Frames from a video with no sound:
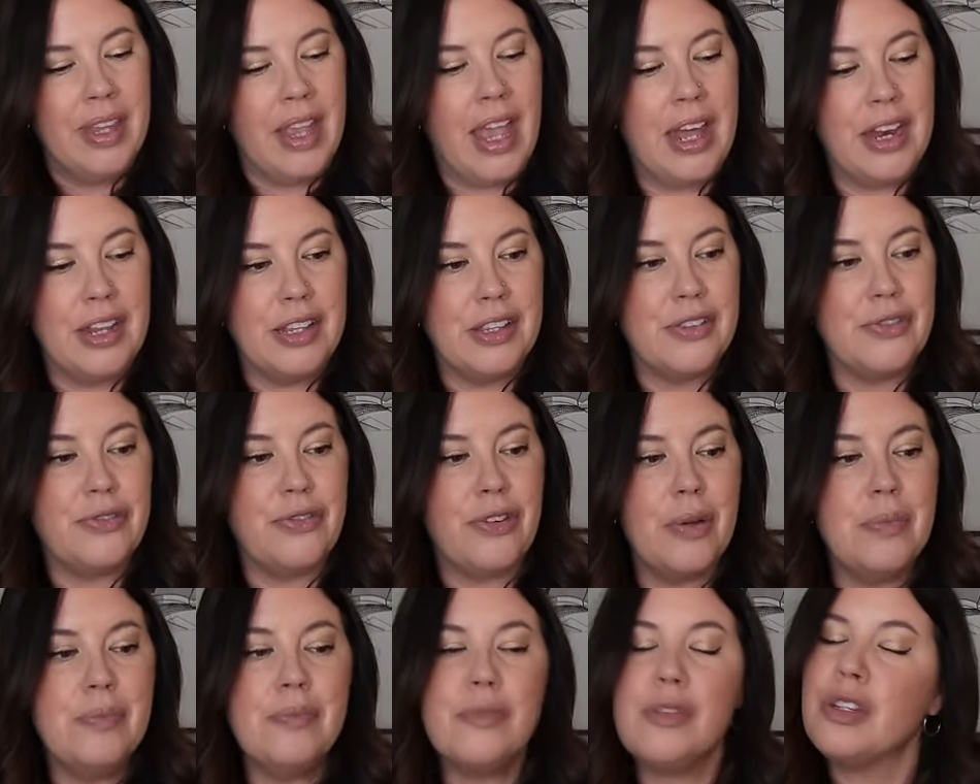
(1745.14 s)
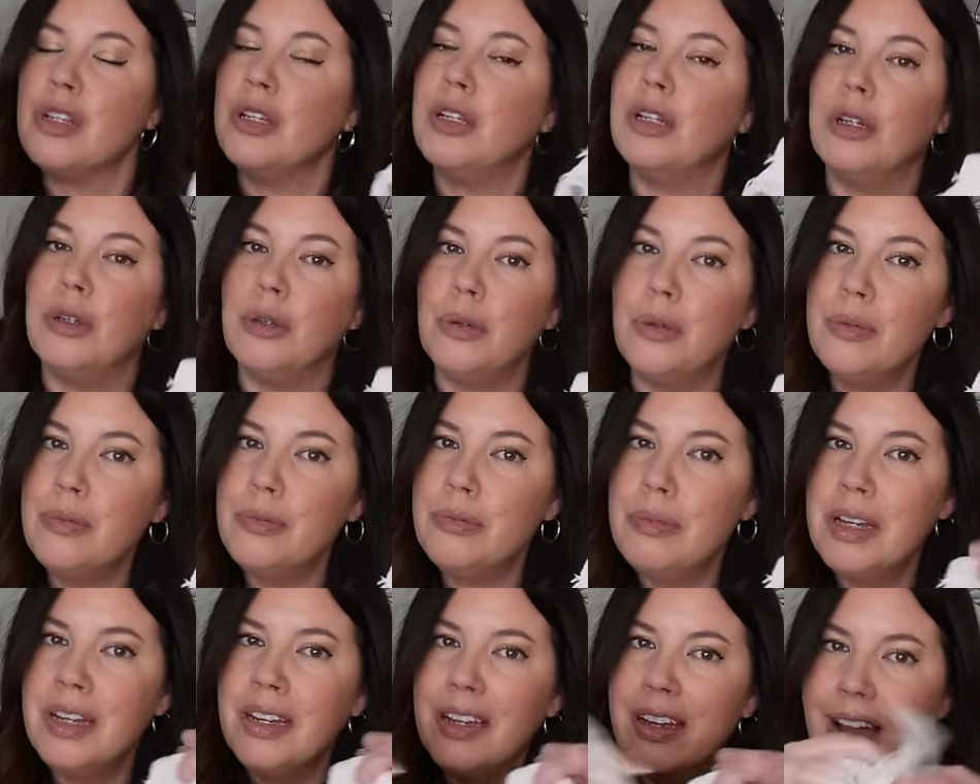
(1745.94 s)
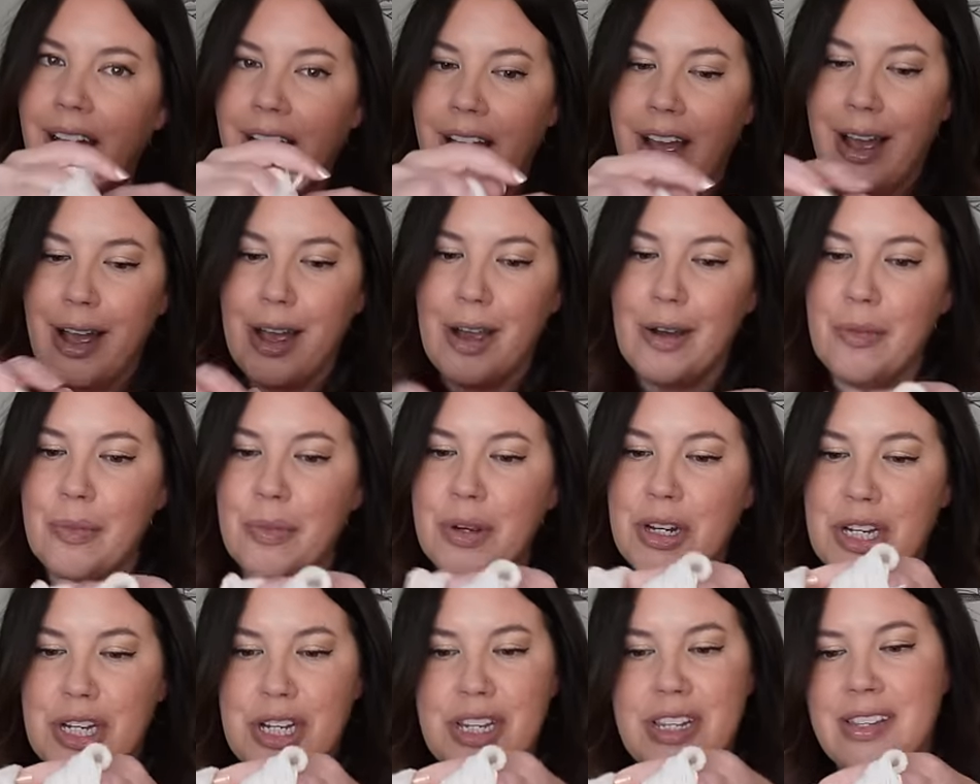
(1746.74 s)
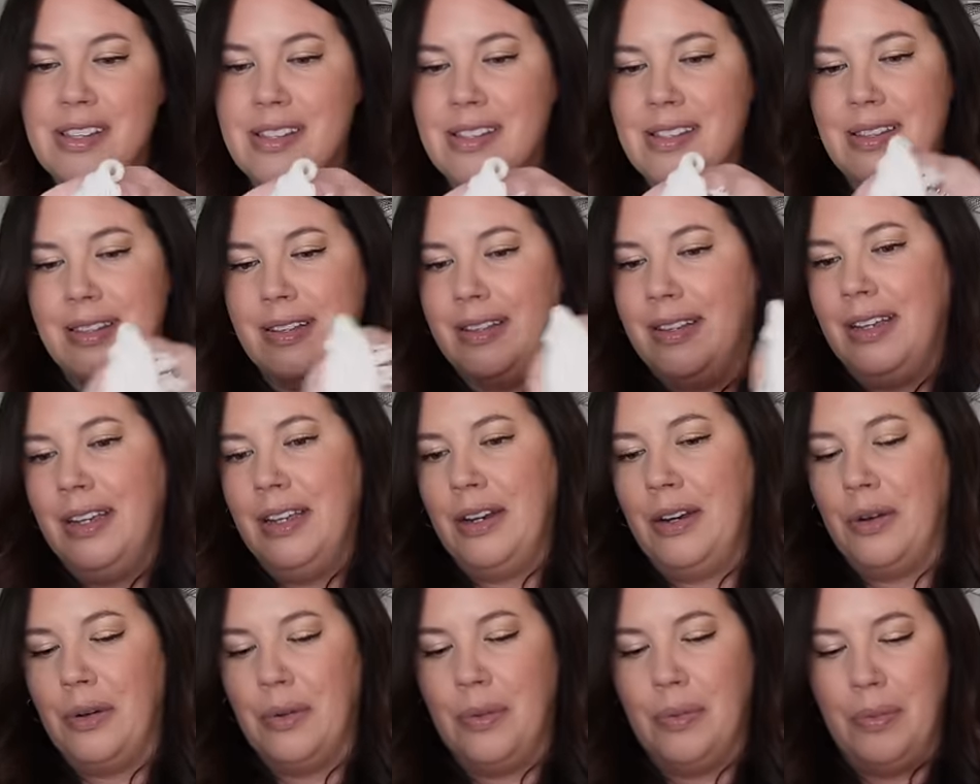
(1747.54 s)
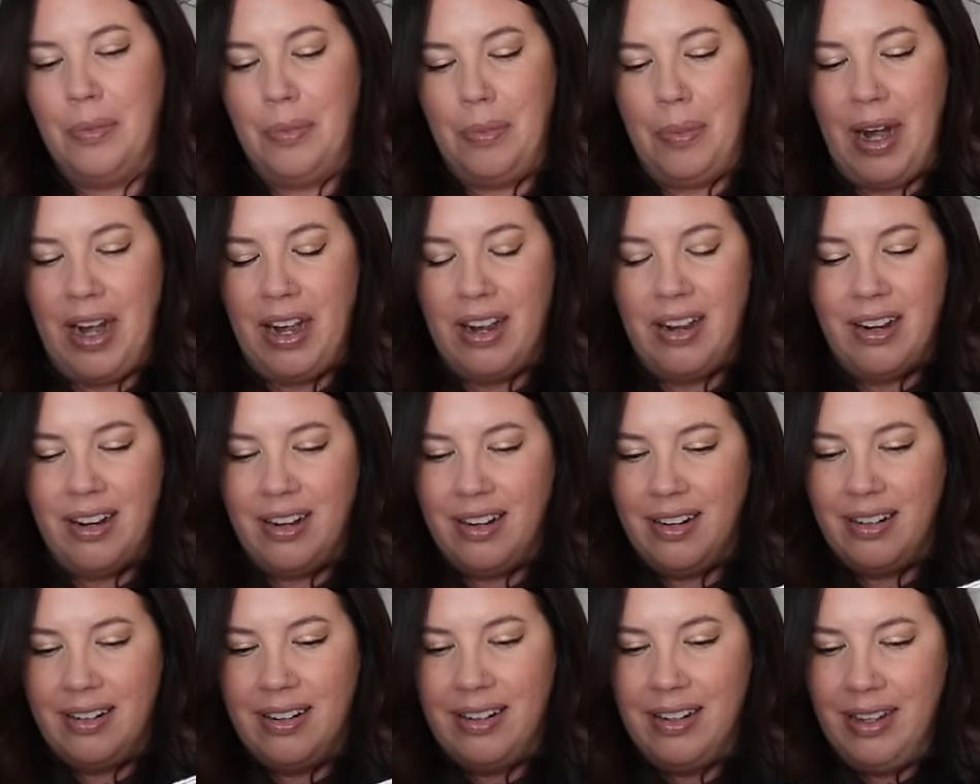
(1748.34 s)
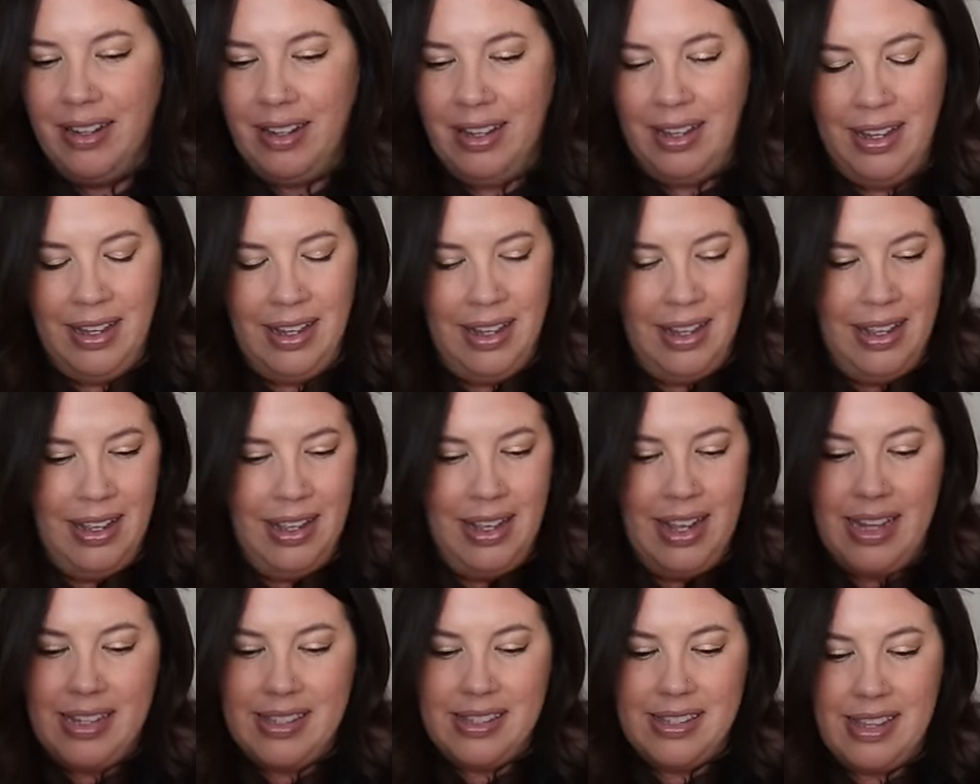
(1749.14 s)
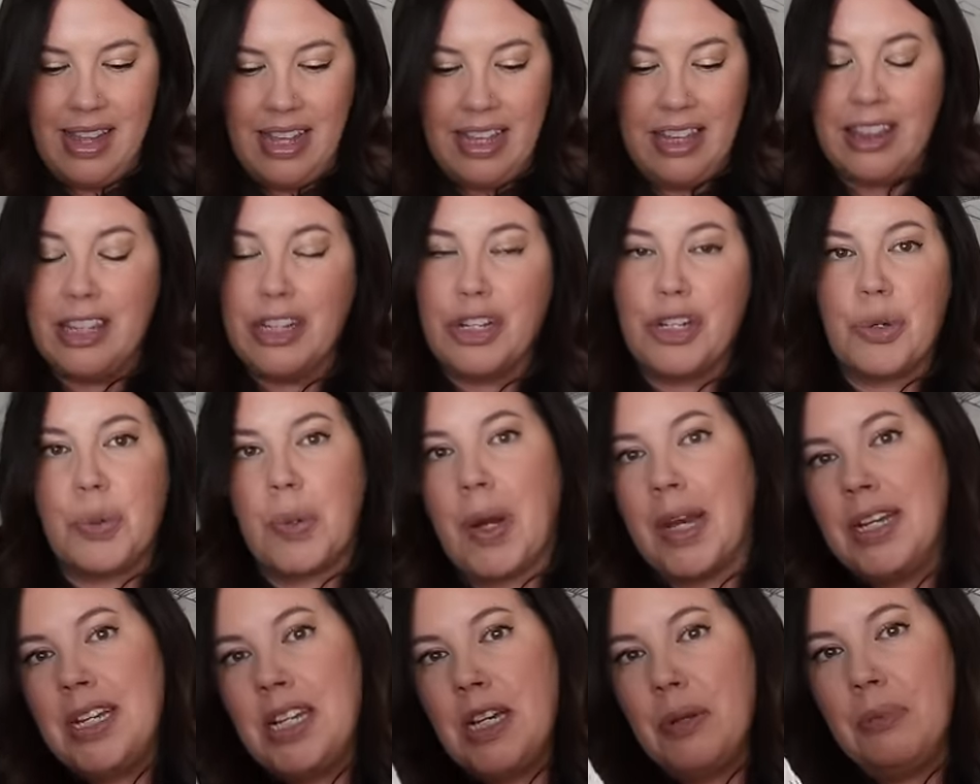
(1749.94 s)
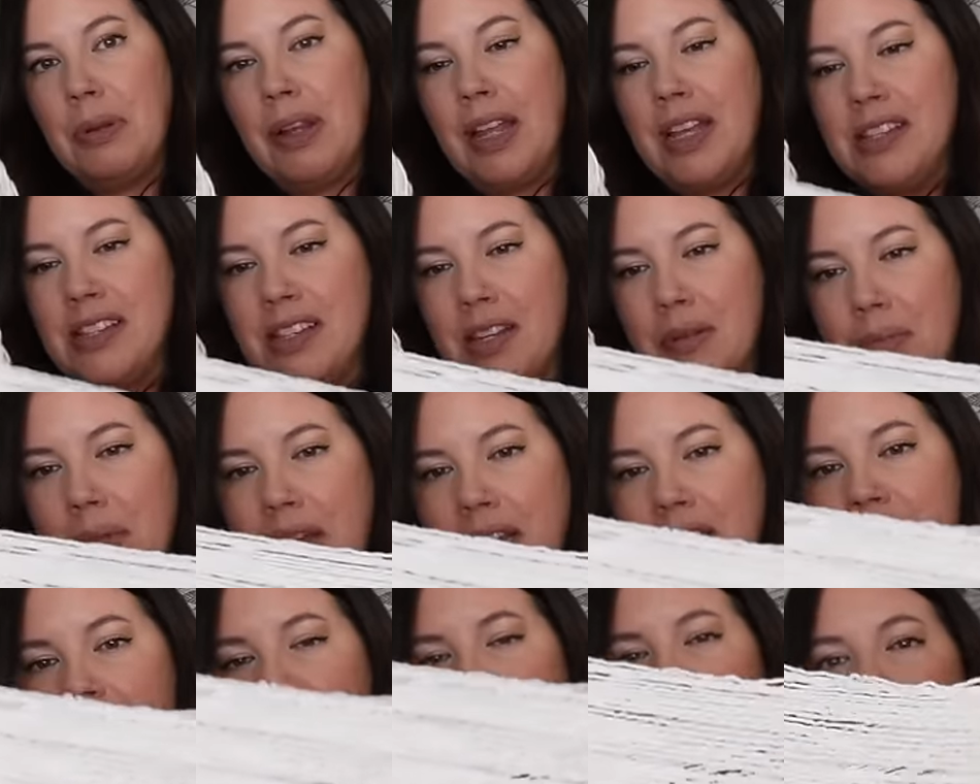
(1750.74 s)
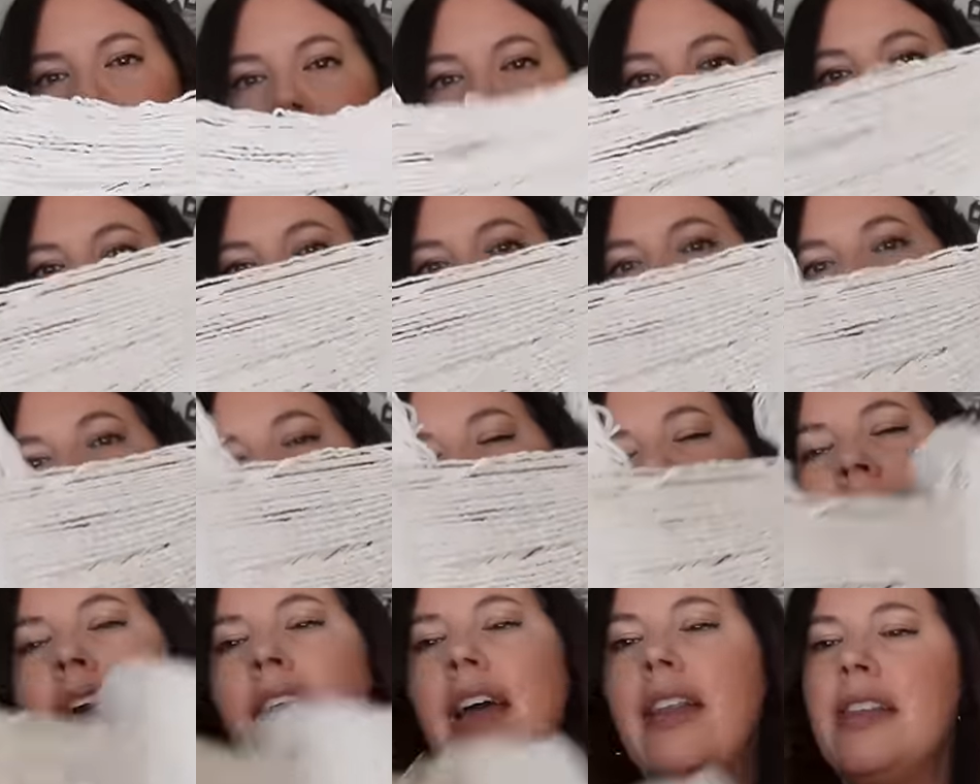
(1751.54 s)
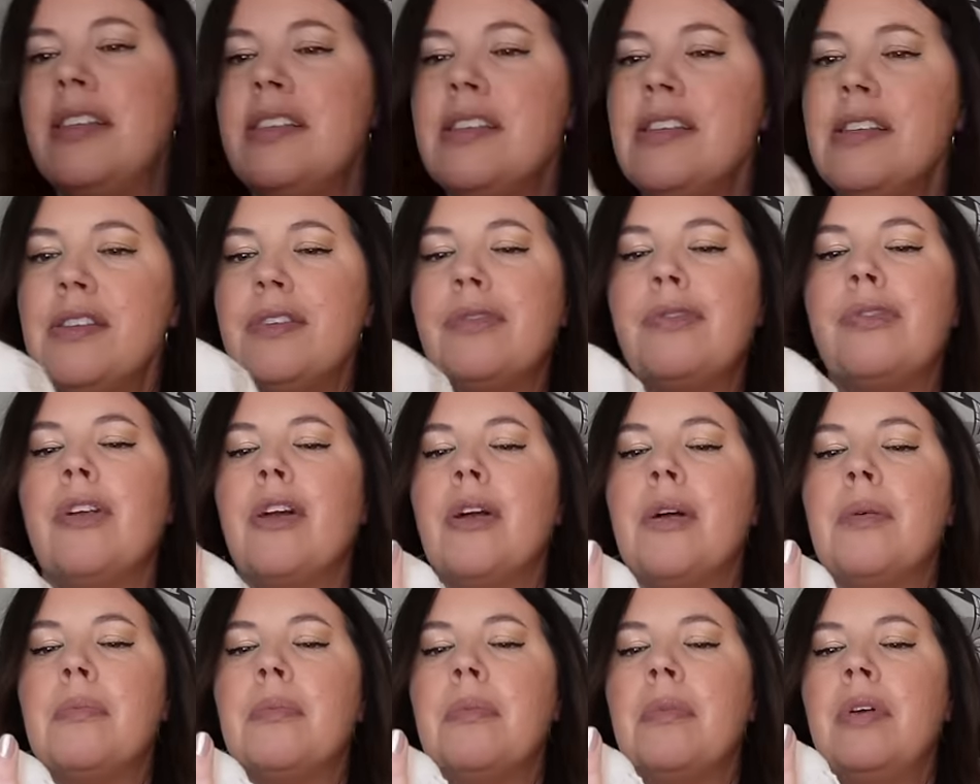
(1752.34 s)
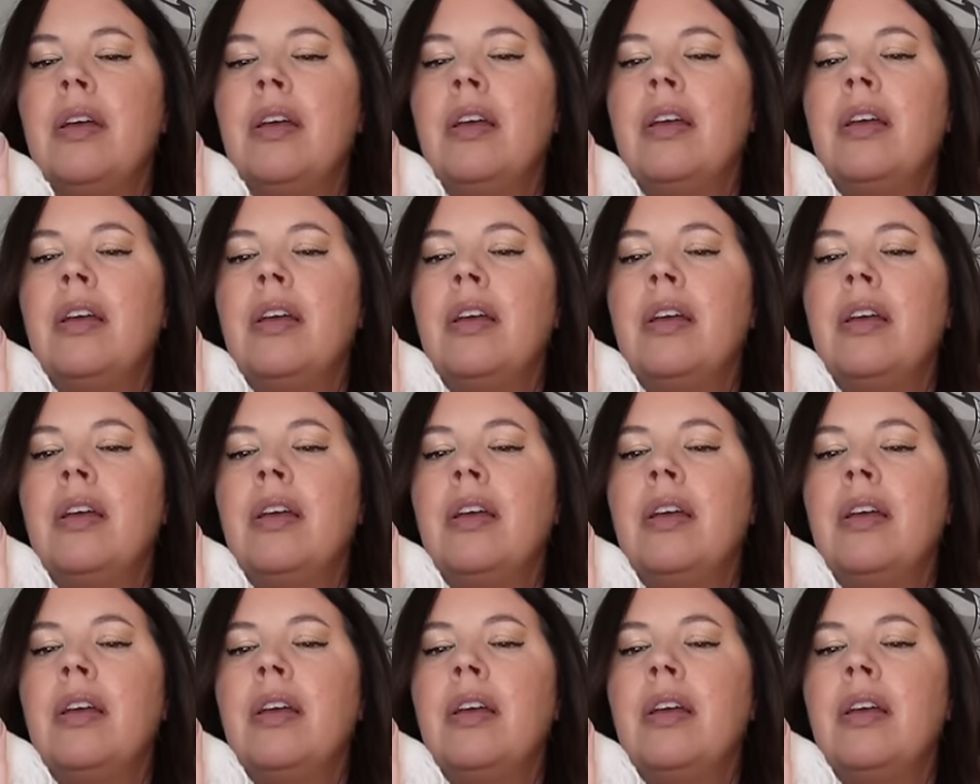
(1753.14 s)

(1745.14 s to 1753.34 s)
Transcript: and it's from Tulum, Uh, which is, you know, where it's like the trendy place in Mexico. And this is from